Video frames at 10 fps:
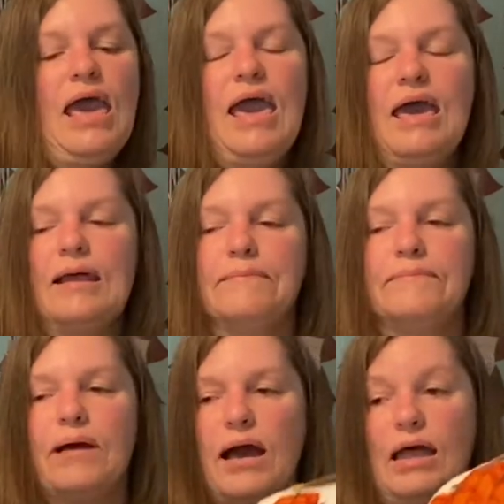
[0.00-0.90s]

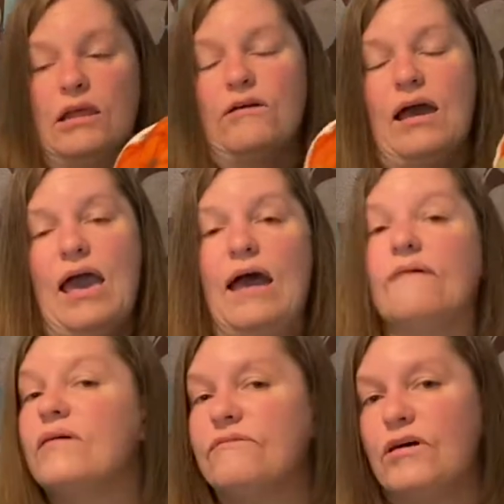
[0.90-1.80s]
And I know I
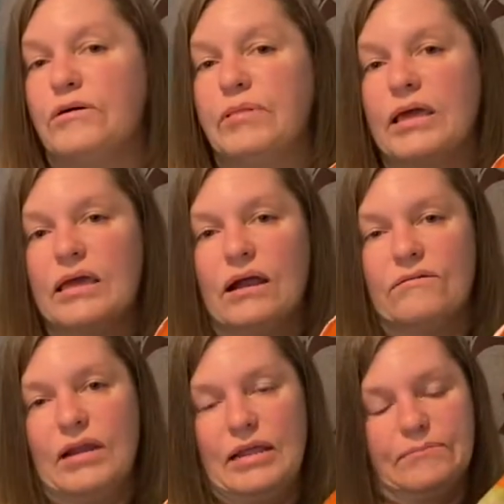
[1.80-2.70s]
have a fall blanket
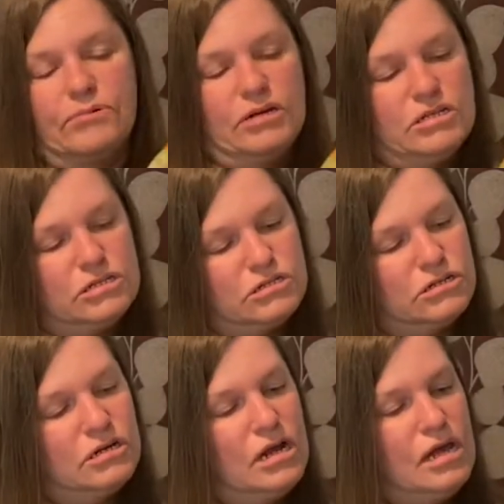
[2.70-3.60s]
already, I'm pretty
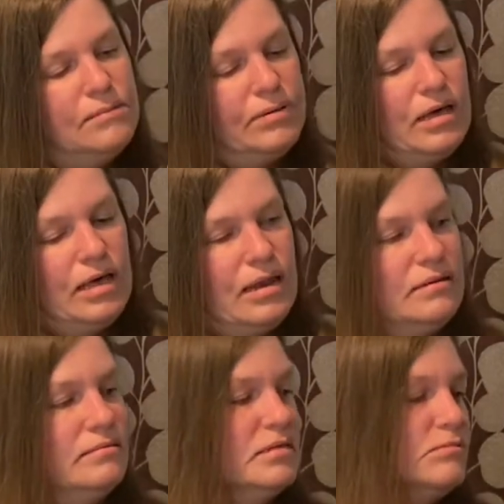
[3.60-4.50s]
sure, but
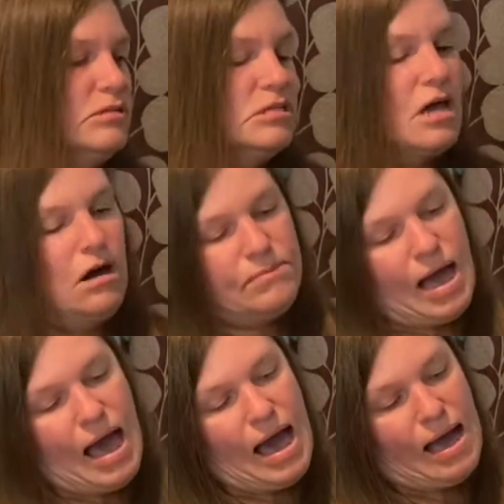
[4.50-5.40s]
this one just caught my
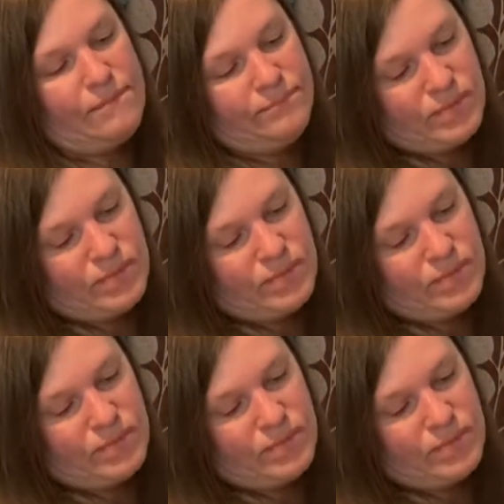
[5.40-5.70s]
eye.